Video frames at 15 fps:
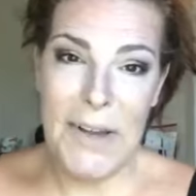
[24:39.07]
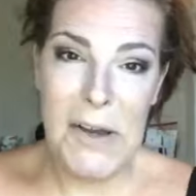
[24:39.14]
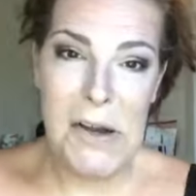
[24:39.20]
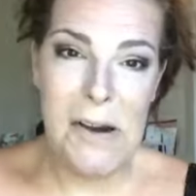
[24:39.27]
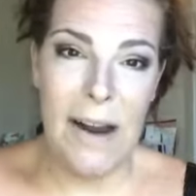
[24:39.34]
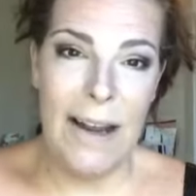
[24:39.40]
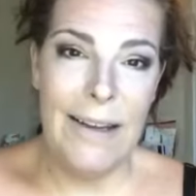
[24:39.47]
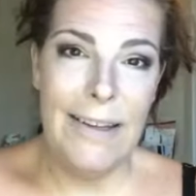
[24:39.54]

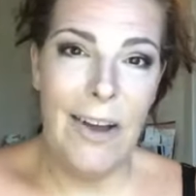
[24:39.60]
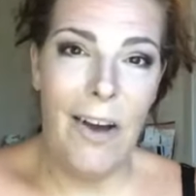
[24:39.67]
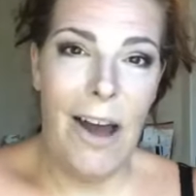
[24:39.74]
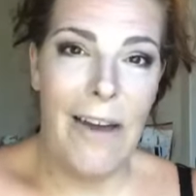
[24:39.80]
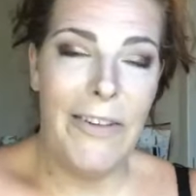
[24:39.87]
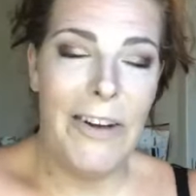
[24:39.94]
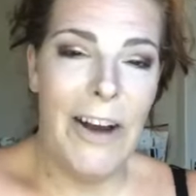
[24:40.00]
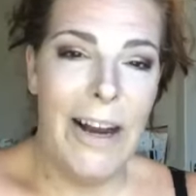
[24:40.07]
All right, y'all
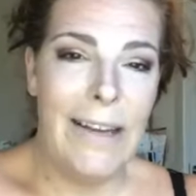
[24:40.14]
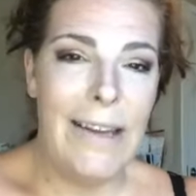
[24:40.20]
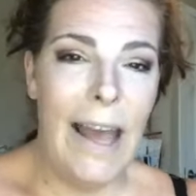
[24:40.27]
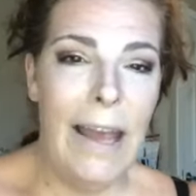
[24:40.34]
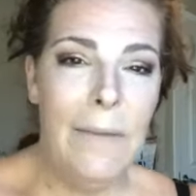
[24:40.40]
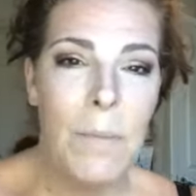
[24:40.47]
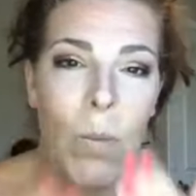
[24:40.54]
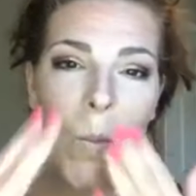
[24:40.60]
have a great
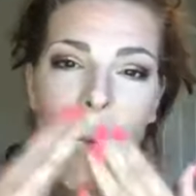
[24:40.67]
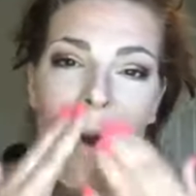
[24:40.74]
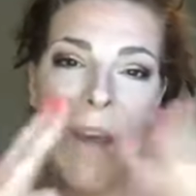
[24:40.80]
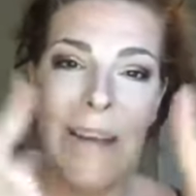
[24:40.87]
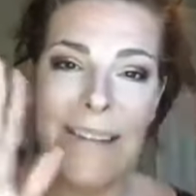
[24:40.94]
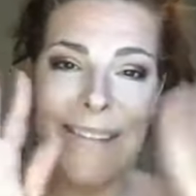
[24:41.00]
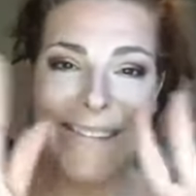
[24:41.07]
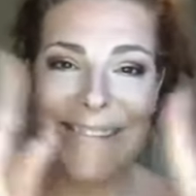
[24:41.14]
day.
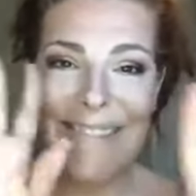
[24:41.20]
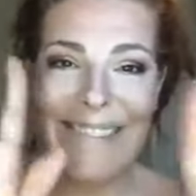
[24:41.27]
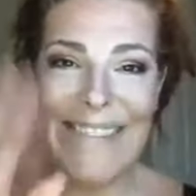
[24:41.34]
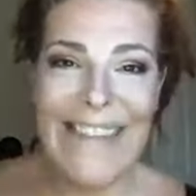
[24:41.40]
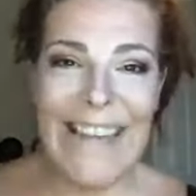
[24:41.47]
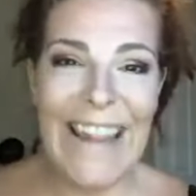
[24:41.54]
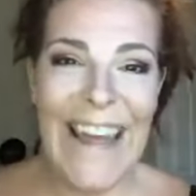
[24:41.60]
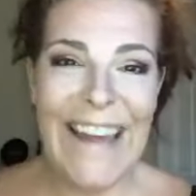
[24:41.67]

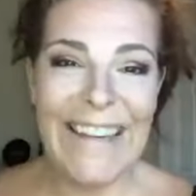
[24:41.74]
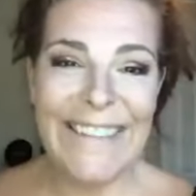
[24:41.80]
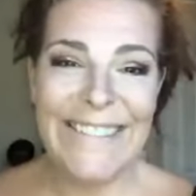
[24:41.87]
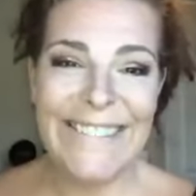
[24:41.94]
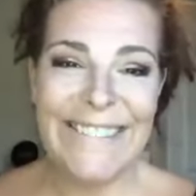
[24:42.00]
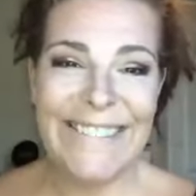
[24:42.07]
See you later.